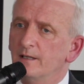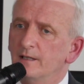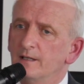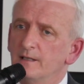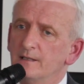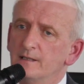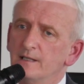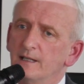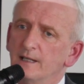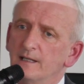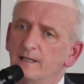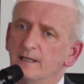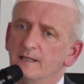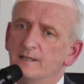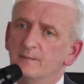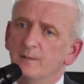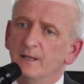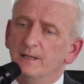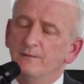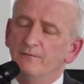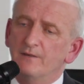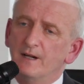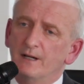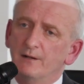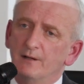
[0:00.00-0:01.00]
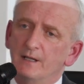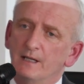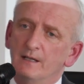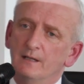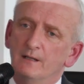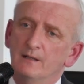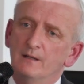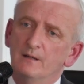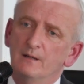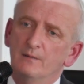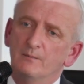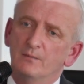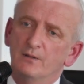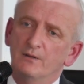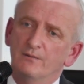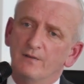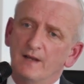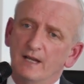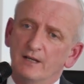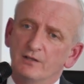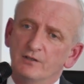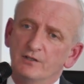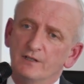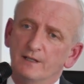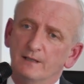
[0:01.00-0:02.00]
that it has been very
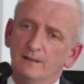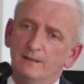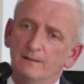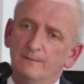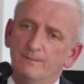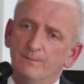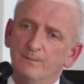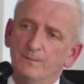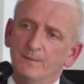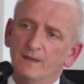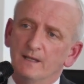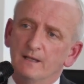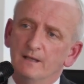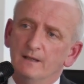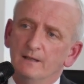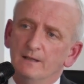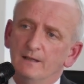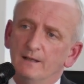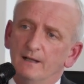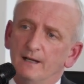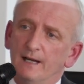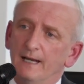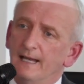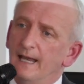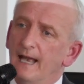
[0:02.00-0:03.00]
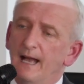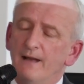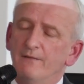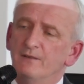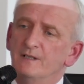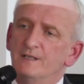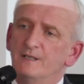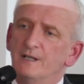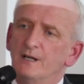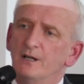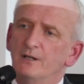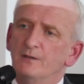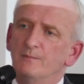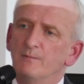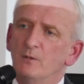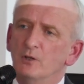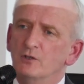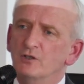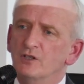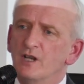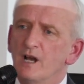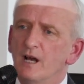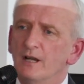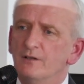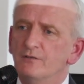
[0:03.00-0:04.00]
professional. I haven't heard
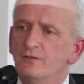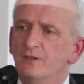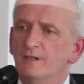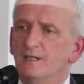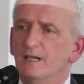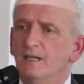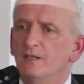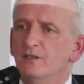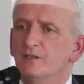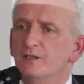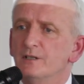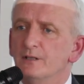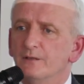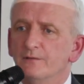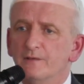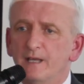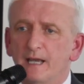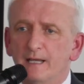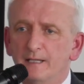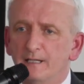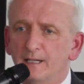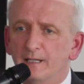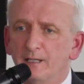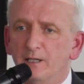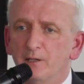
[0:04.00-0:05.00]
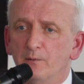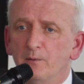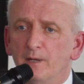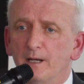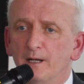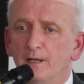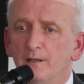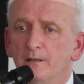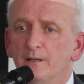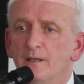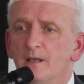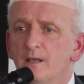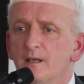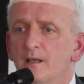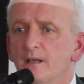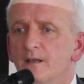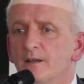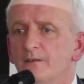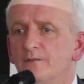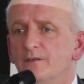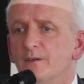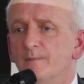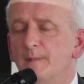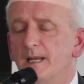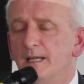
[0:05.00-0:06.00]
much contradiction of that anywhere
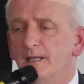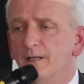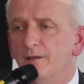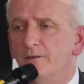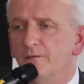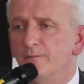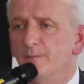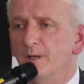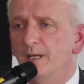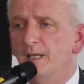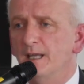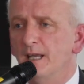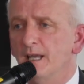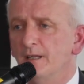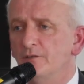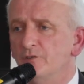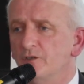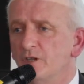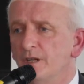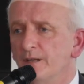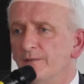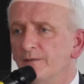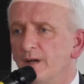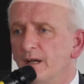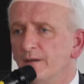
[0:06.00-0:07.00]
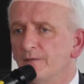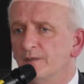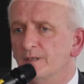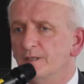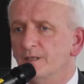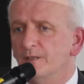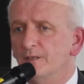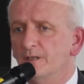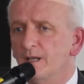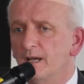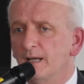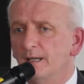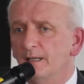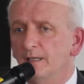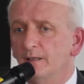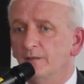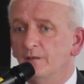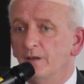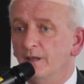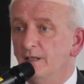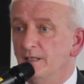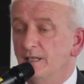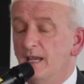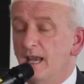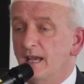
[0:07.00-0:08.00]
from any of my 8 chief officer
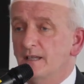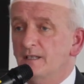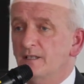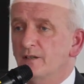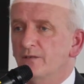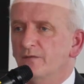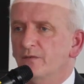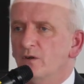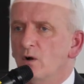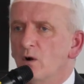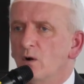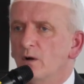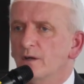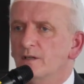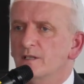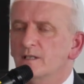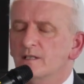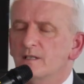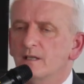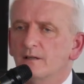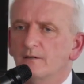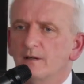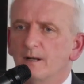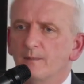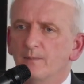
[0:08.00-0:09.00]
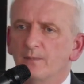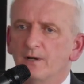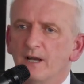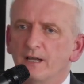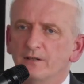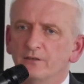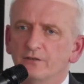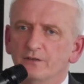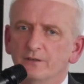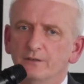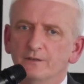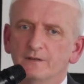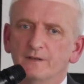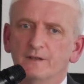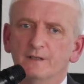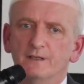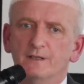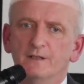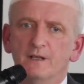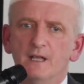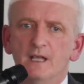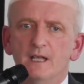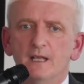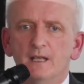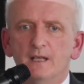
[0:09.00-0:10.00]
colleagues. Yes, of course, there are pressures and
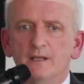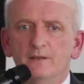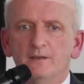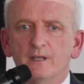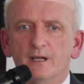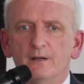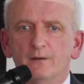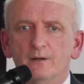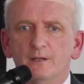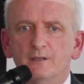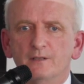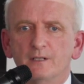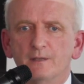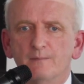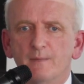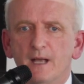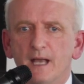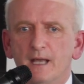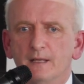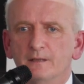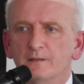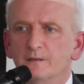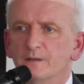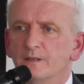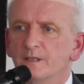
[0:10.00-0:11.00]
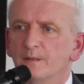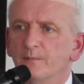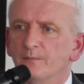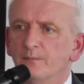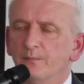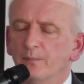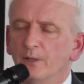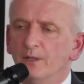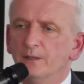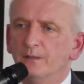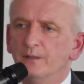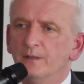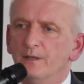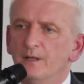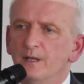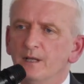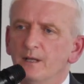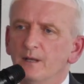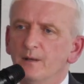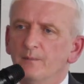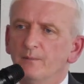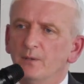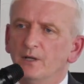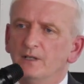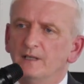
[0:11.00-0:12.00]
there are demands, but
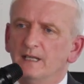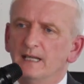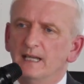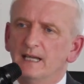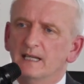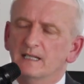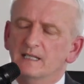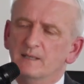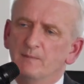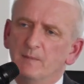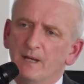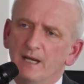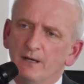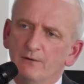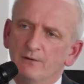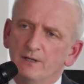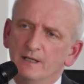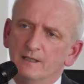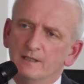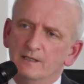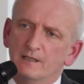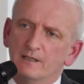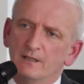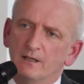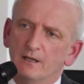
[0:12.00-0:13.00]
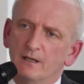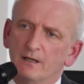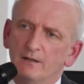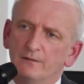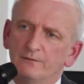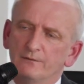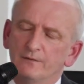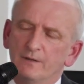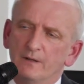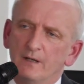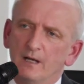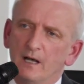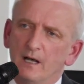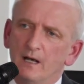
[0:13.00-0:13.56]
the experience of